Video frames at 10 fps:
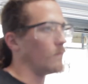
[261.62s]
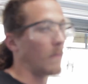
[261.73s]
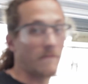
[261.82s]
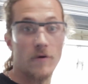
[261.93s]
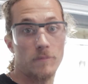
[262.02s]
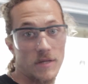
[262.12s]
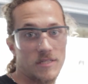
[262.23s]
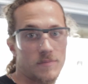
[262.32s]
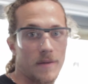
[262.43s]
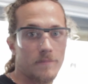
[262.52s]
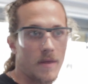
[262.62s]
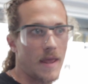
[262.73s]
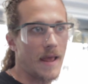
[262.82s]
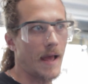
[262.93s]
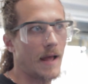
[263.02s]
my foot placement
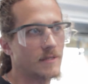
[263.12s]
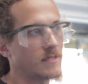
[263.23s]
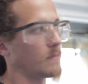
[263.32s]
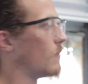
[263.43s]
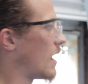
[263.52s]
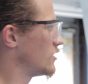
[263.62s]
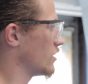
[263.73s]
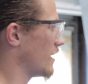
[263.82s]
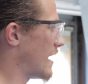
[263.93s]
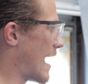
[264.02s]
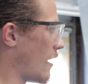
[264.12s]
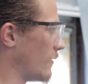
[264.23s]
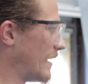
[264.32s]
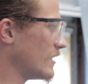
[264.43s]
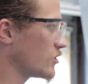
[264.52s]
and modulate
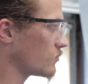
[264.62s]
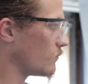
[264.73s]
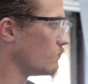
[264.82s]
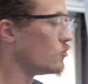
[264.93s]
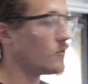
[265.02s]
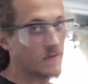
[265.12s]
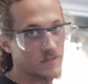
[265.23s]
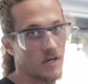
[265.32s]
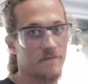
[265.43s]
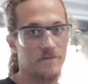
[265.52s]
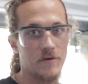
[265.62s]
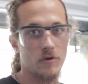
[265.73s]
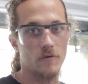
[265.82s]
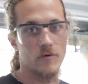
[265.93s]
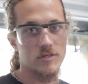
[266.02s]
how each move is going to
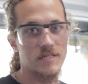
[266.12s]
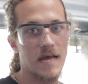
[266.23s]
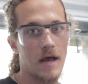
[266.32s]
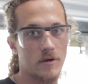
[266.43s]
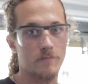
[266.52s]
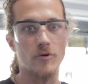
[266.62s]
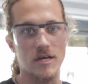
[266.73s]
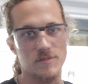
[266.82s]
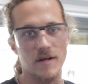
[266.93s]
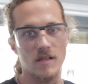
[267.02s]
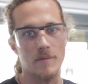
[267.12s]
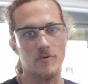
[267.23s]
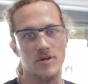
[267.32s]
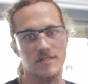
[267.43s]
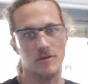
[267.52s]
feel versus how compressed my
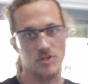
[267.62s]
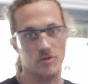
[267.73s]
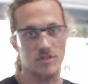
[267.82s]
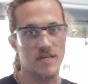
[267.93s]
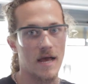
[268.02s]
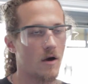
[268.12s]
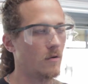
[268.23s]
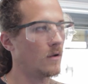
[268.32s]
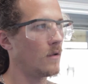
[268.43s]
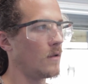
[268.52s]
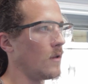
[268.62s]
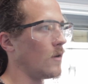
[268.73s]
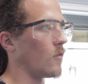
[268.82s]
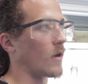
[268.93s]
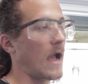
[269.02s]
climber is, how stretched out,
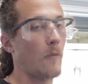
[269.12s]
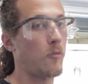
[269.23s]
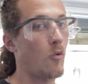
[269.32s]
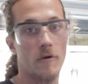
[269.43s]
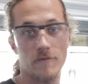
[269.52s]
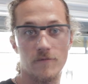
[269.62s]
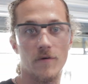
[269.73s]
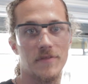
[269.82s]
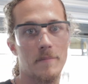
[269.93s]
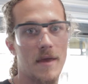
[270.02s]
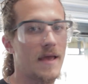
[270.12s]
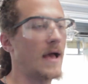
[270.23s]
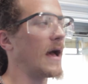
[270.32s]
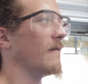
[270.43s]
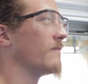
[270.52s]
or how poor of a foot they may
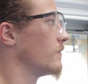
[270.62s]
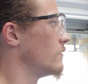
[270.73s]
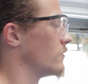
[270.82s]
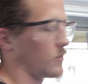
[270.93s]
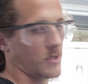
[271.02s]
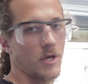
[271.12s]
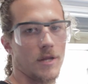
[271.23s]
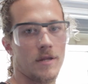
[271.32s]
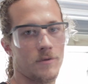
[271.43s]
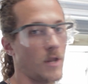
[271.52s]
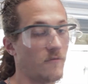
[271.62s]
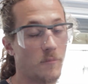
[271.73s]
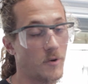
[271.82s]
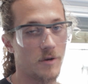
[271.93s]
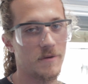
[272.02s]
have, or good. None of
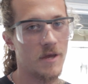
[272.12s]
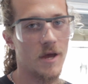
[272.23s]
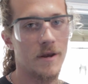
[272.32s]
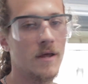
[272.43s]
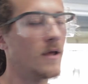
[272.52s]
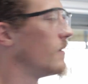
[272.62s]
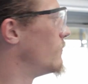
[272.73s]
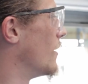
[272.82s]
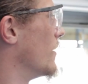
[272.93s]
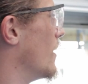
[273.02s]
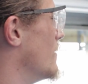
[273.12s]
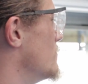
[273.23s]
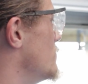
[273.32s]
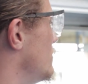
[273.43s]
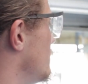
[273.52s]
them are going to be good. But,
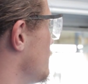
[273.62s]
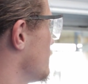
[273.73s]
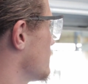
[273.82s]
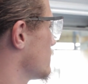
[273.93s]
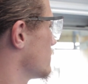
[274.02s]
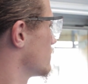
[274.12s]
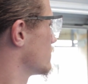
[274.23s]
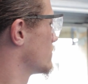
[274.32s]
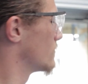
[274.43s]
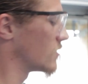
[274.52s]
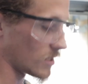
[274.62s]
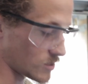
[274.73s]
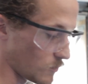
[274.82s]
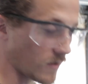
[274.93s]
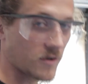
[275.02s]
so
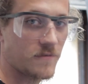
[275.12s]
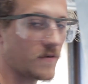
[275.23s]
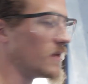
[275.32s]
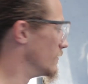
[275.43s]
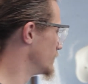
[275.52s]
let's move on to the feet.